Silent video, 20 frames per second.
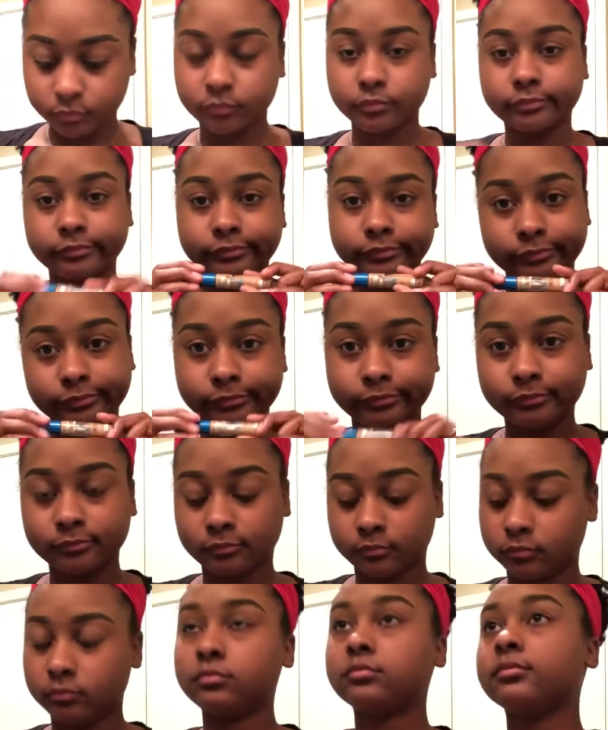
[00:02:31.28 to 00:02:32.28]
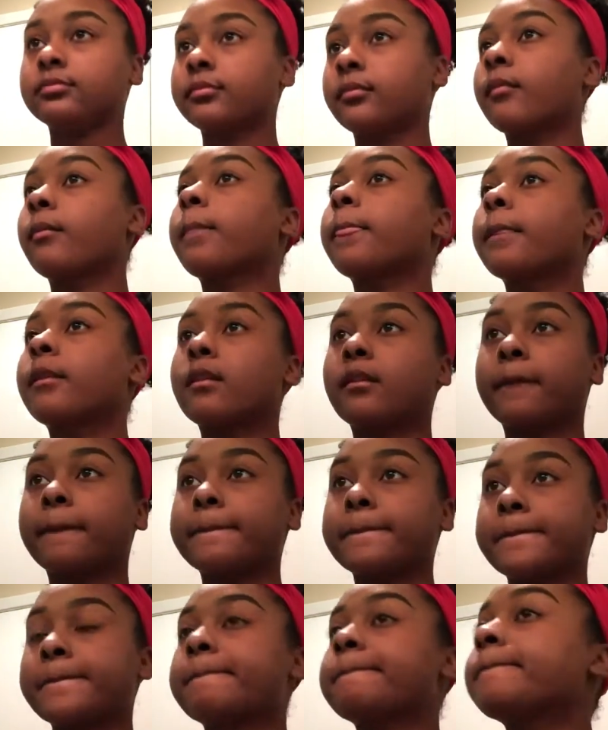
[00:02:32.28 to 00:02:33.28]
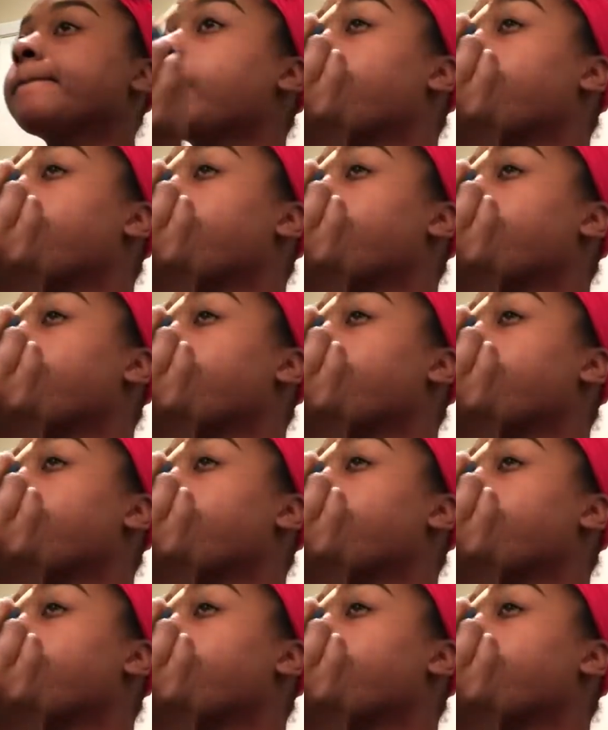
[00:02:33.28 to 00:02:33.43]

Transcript: just put it a little up so it blends naturally with my